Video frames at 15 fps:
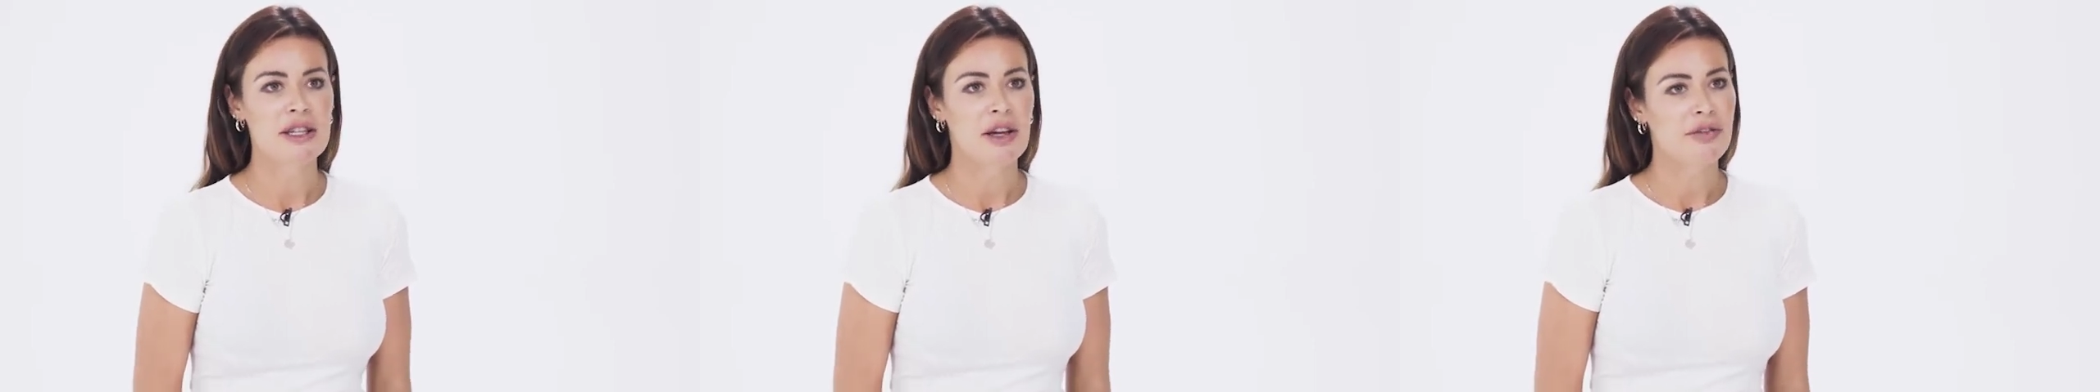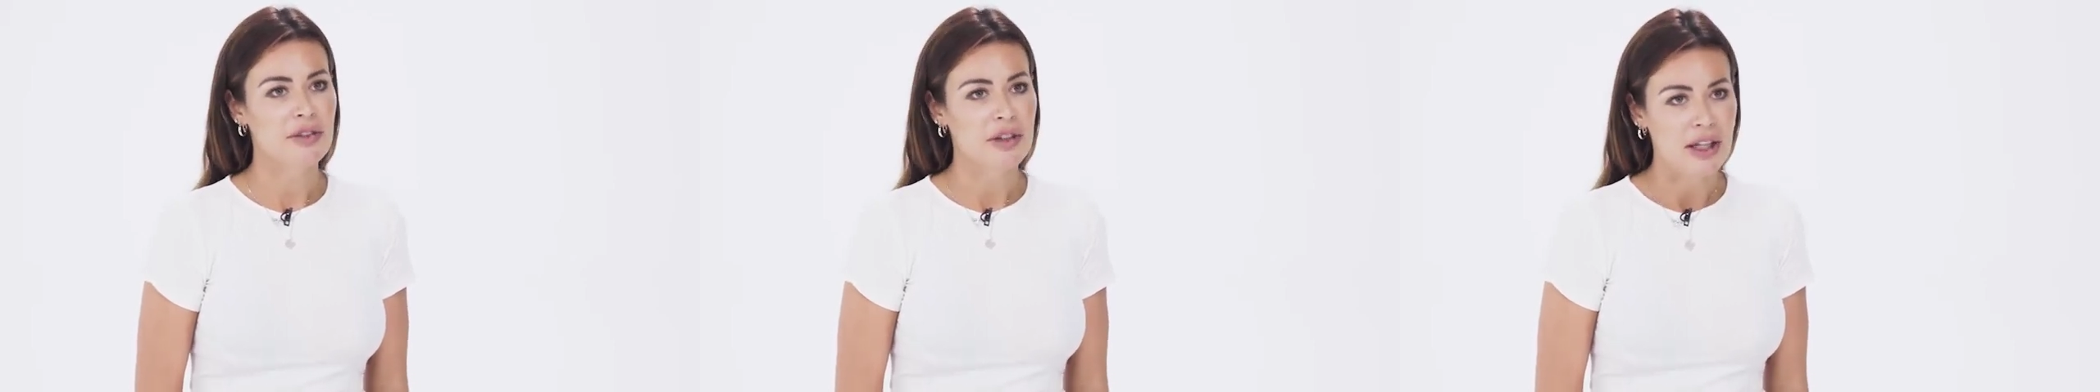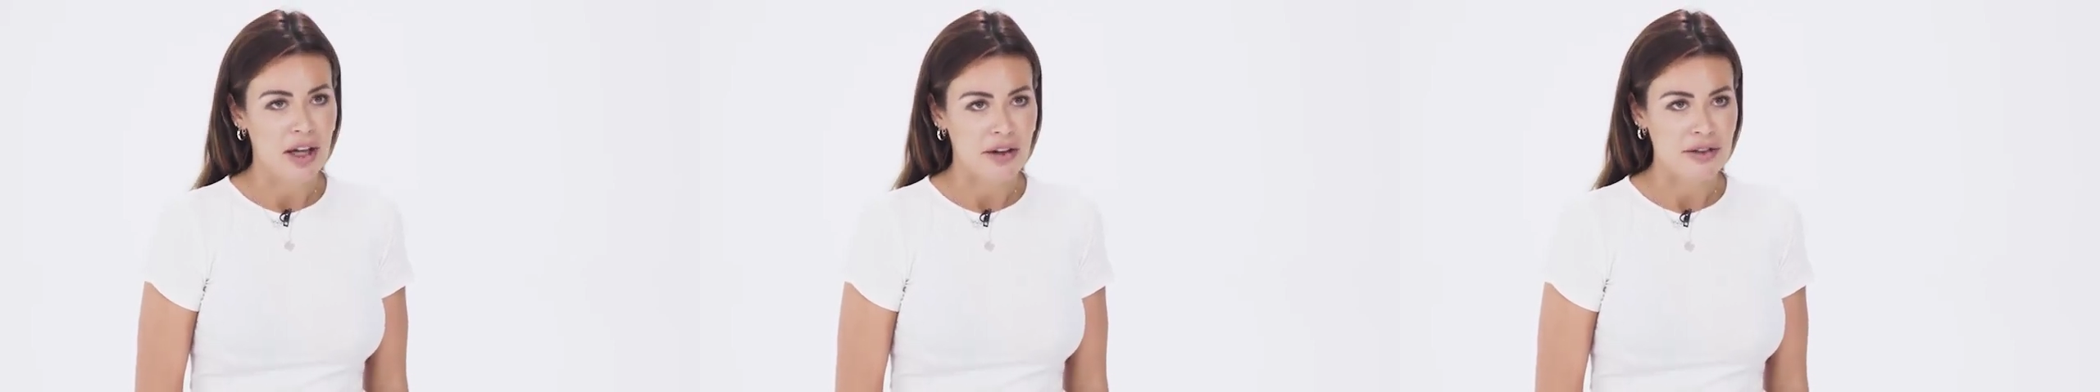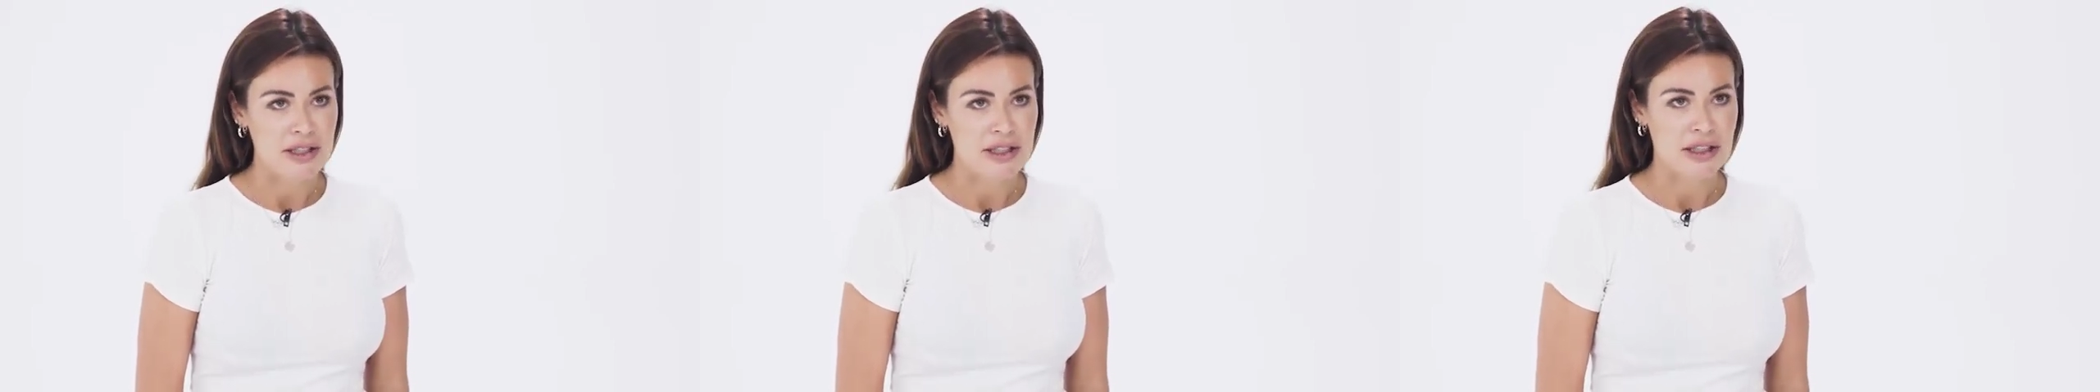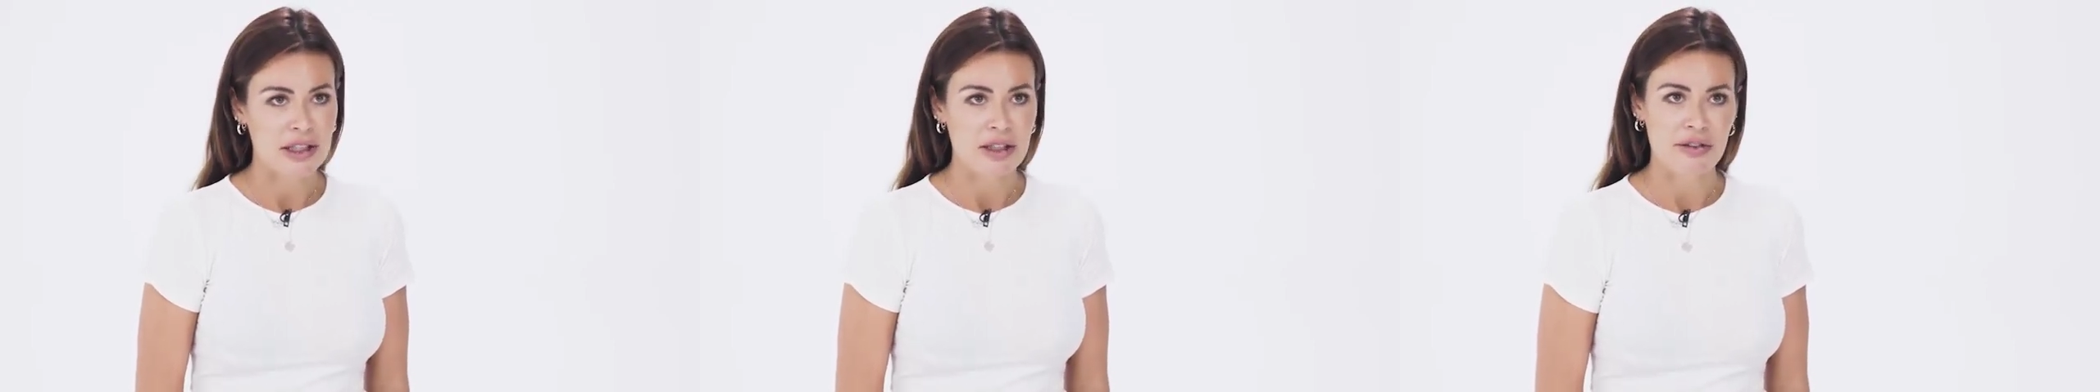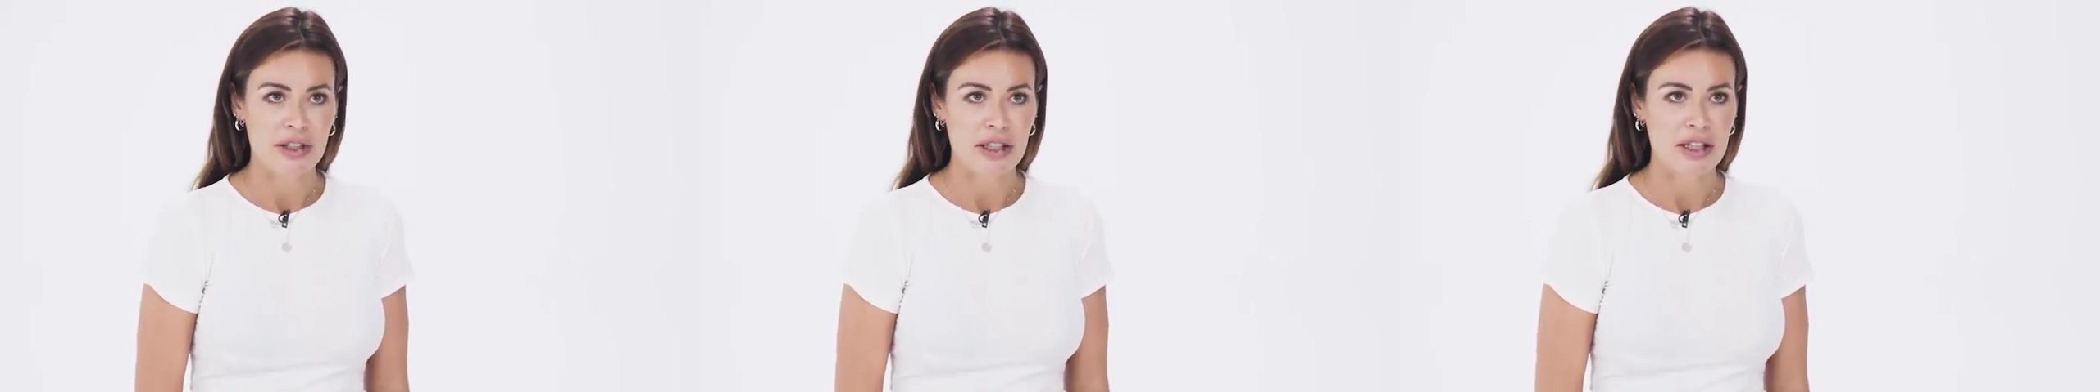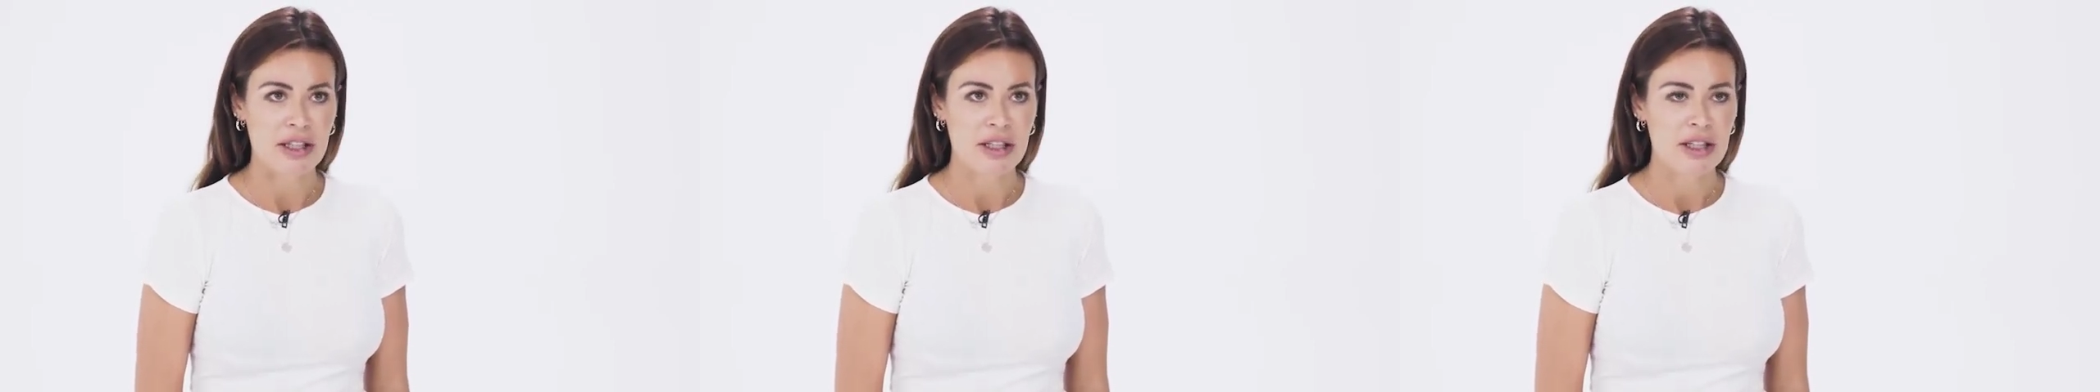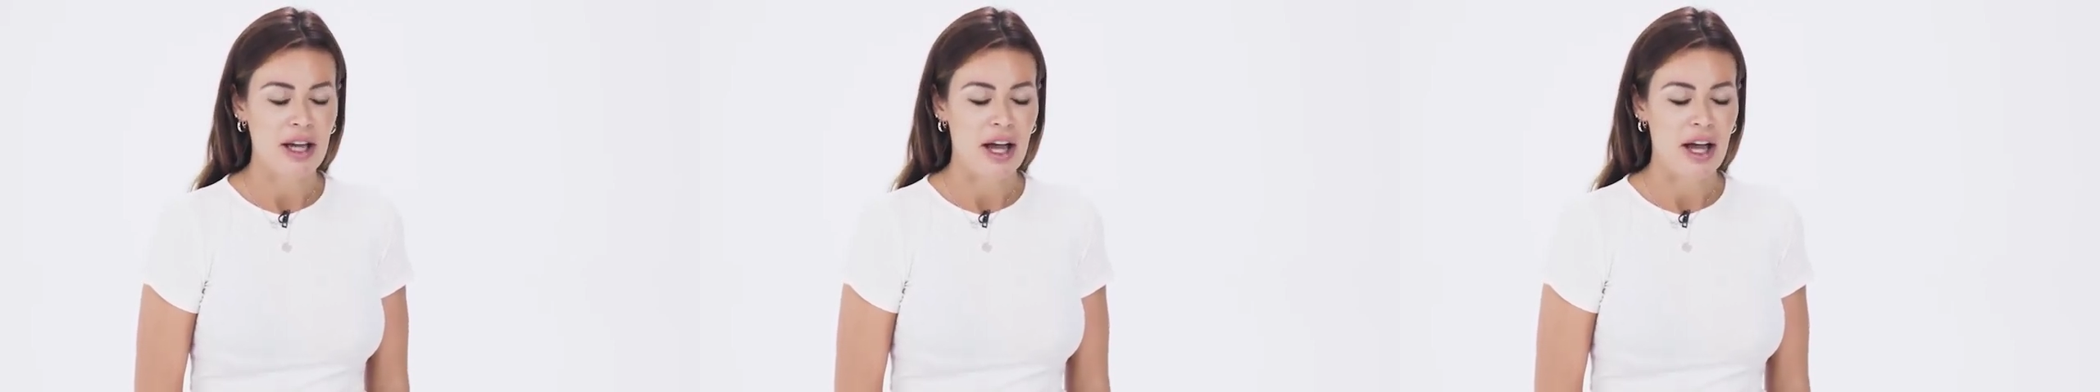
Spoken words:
definitely haven't delivered,